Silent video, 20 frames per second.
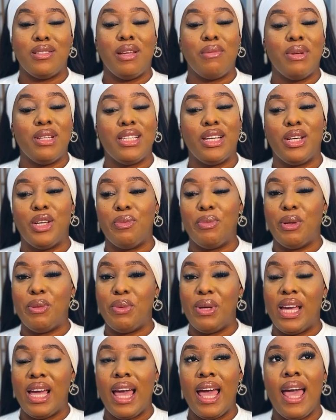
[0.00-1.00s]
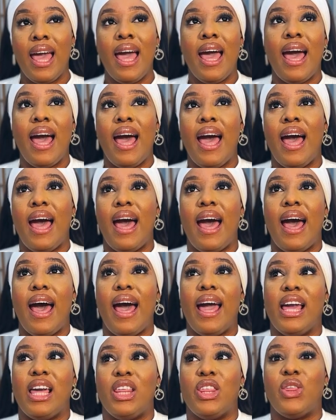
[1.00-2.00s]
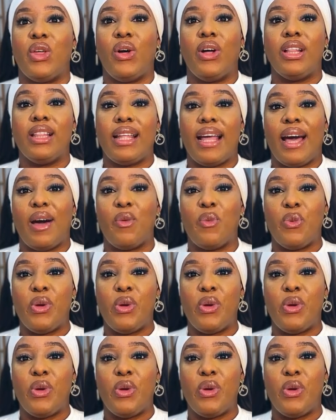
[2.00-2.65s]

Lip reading: let me tell you, baby, I thought that